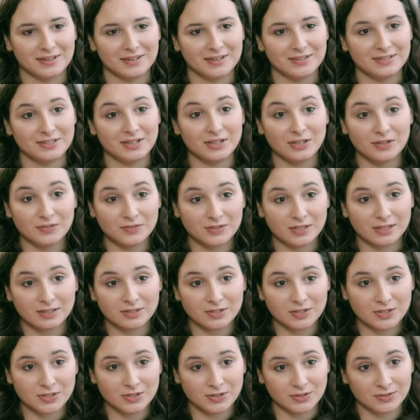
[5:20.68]
So you've
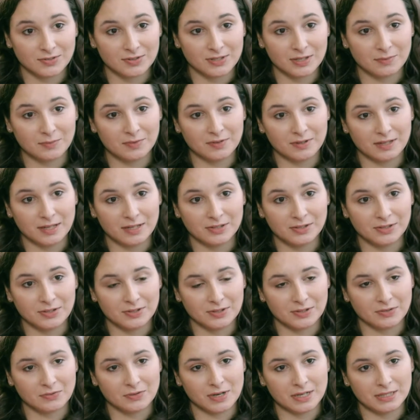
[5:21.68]
touched on some of the issues
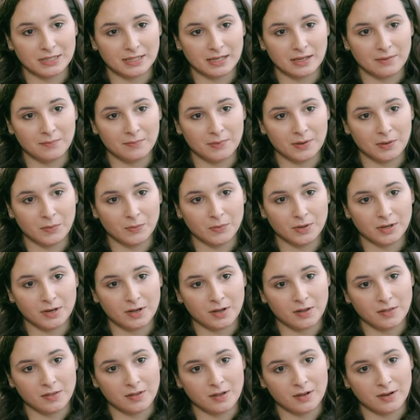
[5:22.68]
already, but what
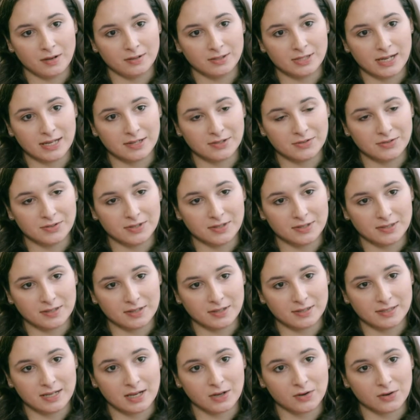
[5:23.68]
other challenges are
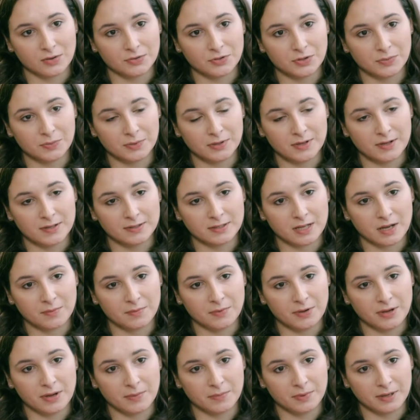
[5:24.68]
tech entrepreneurs
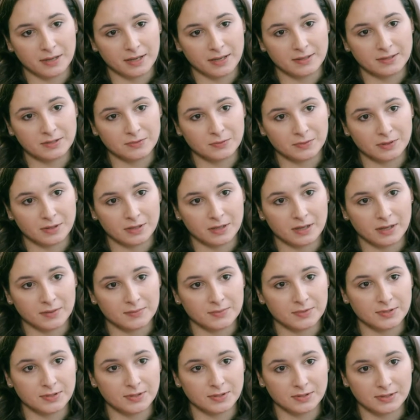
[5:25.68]
coming up against when it
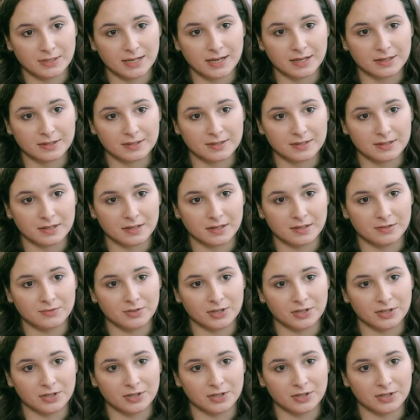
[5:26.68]
comes to tax and